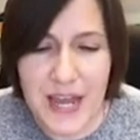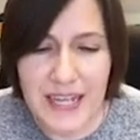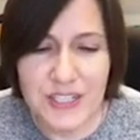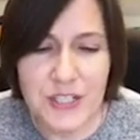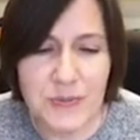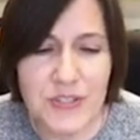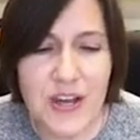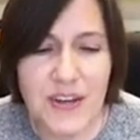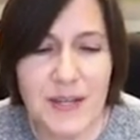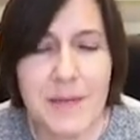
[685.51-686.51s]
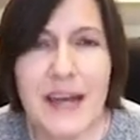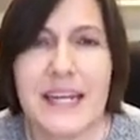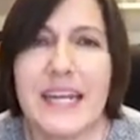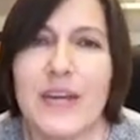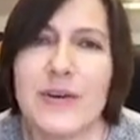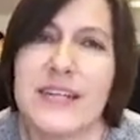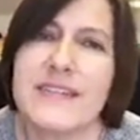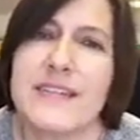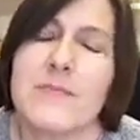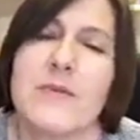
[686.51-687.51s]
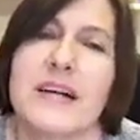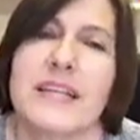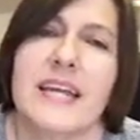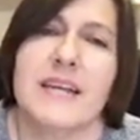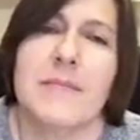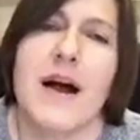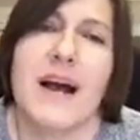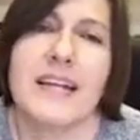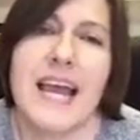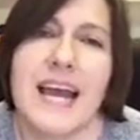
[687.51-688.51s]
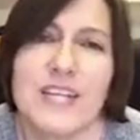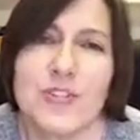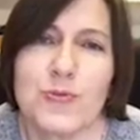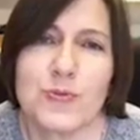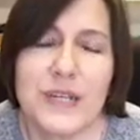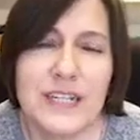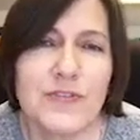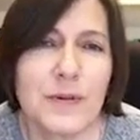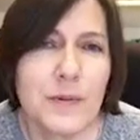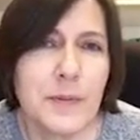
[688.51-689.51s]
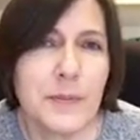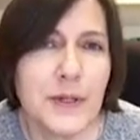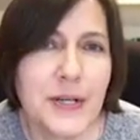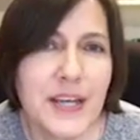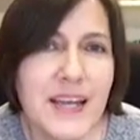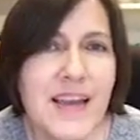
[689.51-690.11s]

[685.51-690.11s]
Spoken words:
and she was talking about hearing someone in a podcast read from a book